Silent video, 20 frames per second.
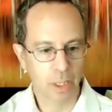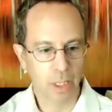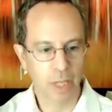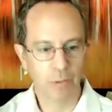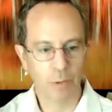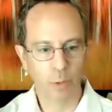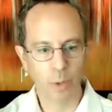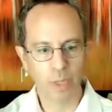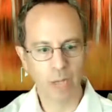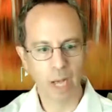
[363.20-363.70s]
If
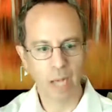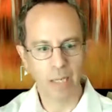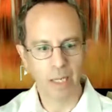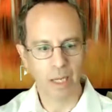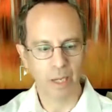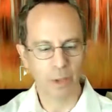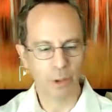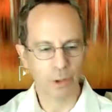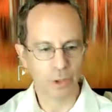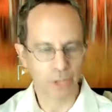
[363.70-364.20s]
we're not
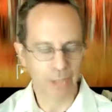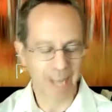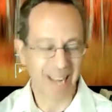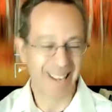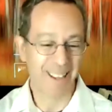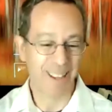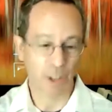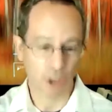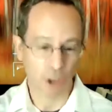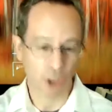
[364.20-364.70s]
understanding
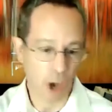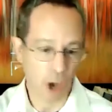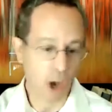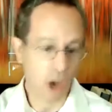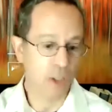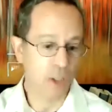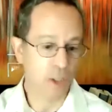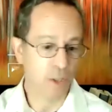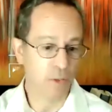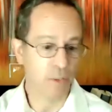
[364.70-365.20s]
the
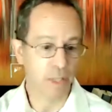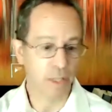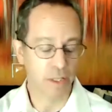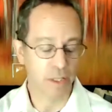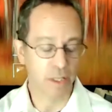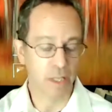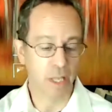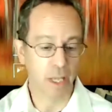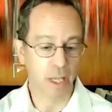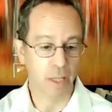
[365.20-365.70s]
cause of
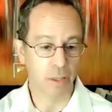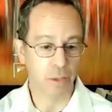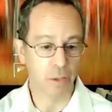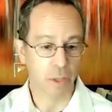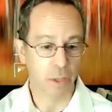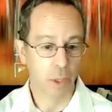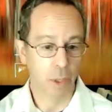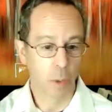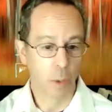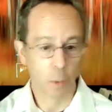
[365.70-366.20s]
these things,
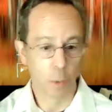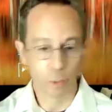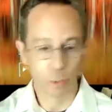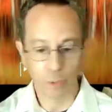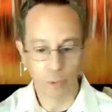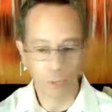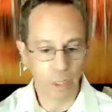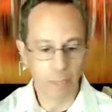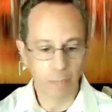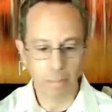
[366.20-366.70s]
we're
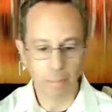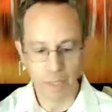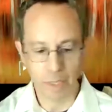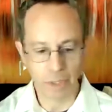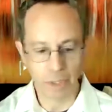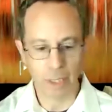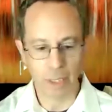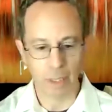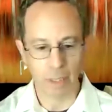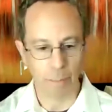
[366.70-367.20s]
really missing
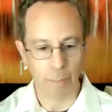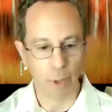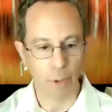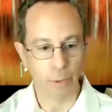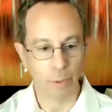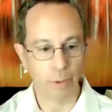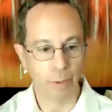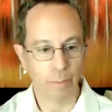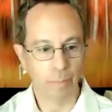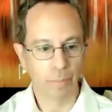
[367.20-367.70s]
the boat.
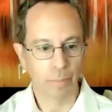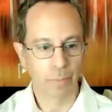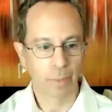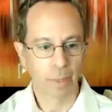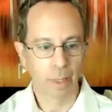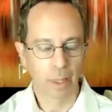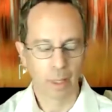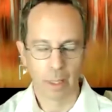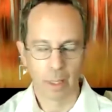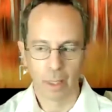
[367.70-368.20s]

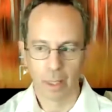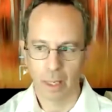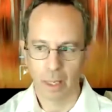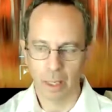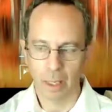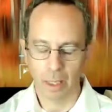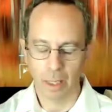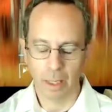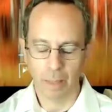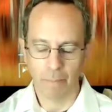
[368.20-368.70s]

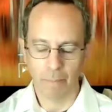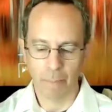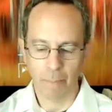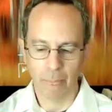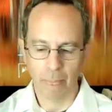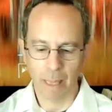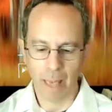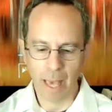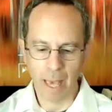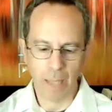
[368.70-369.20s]

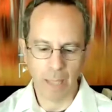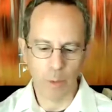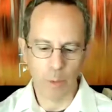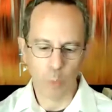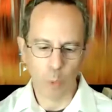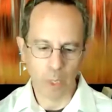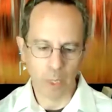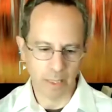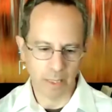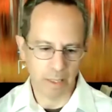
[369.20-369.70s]
And
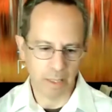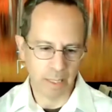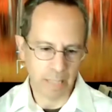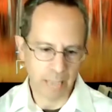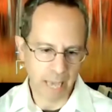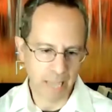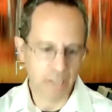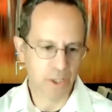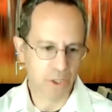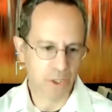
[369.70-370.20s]
what the
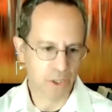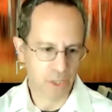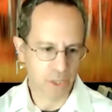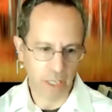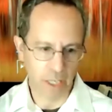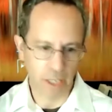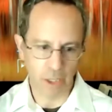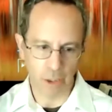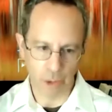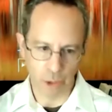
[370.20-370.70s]
ACE
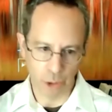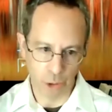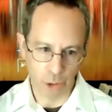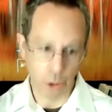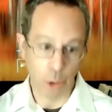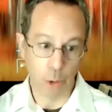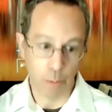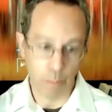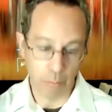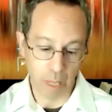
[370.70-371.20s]
study
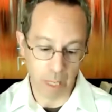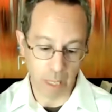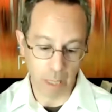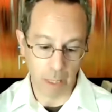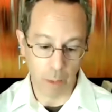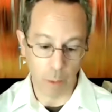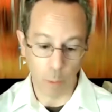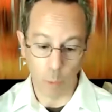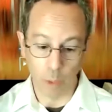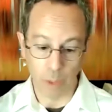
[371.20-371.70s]
showed me
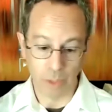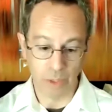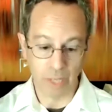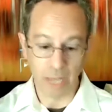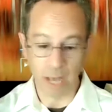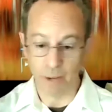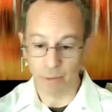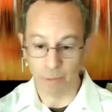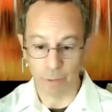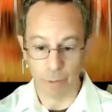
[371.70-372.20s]
was
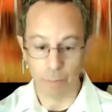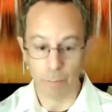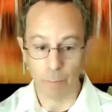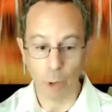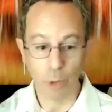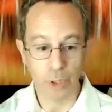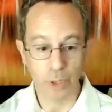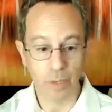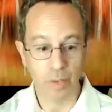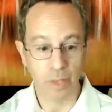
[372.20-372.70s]
that for
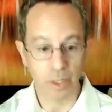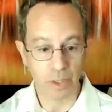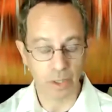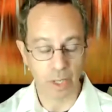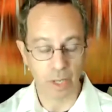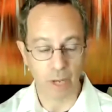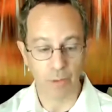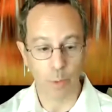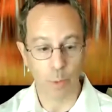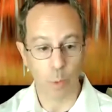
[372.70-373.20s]
most of this
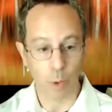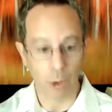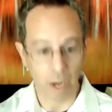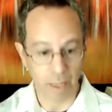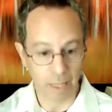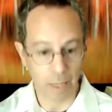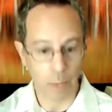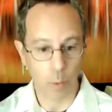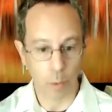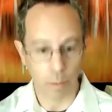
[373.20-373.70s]
stuff, I
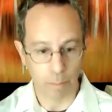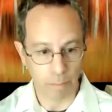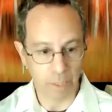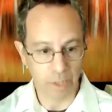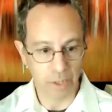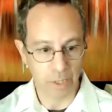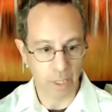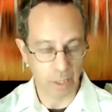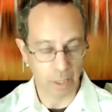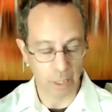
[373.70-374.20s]
think we're
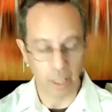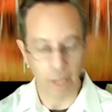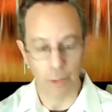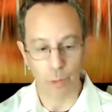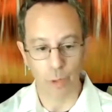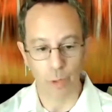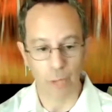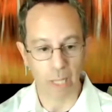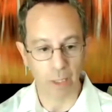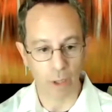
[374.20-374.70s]
missing the
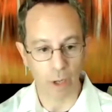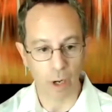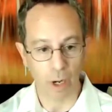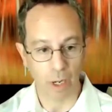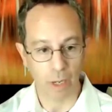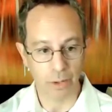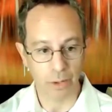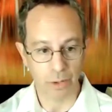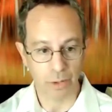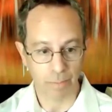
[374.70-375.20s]
underlying
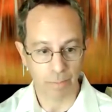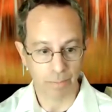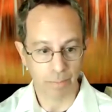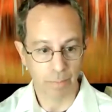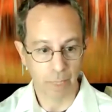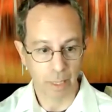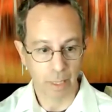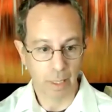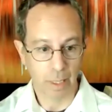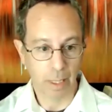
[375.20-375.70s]
cause.
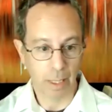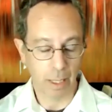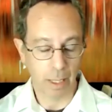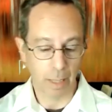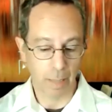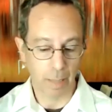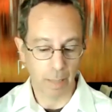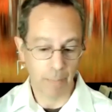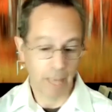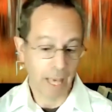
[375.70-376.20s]

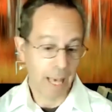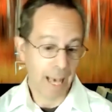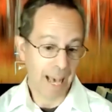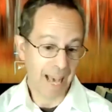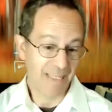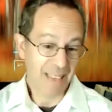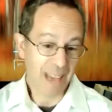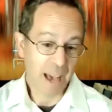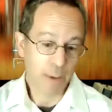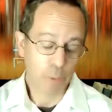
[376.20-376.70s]
And
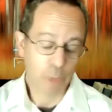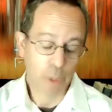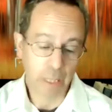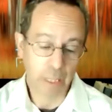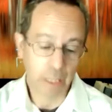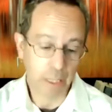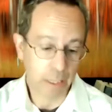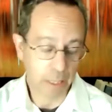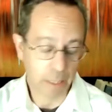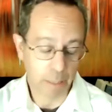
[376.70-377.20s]
that
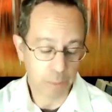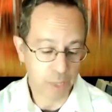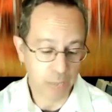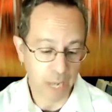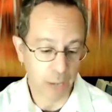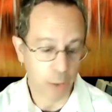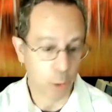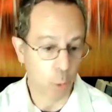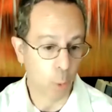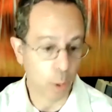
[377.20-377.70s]
really comes down
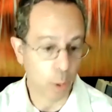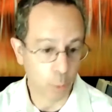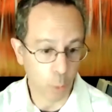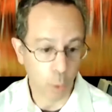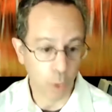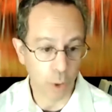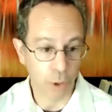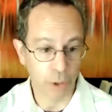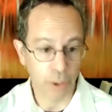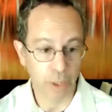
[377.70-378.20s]
to one
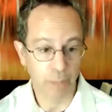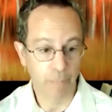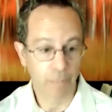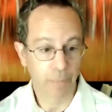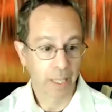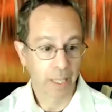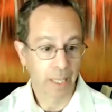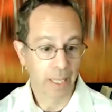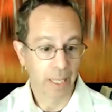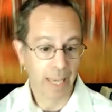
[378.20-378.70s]
word,
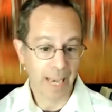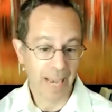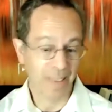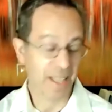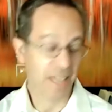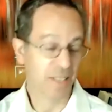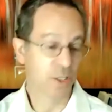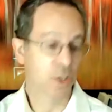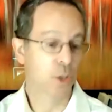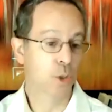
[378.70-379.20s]
and
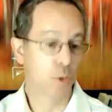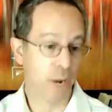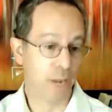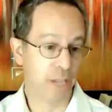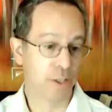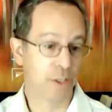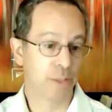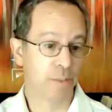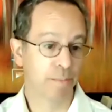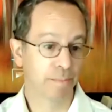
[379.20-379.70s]
that's
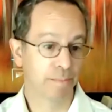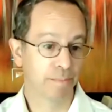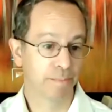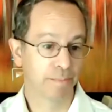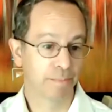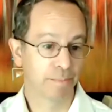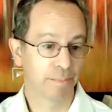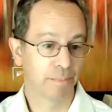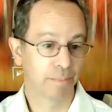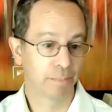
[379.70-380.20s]
stress,
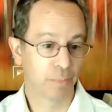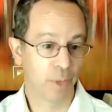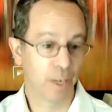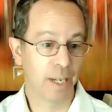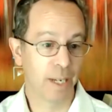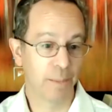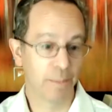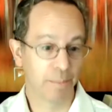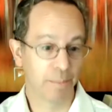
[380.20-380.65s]
right?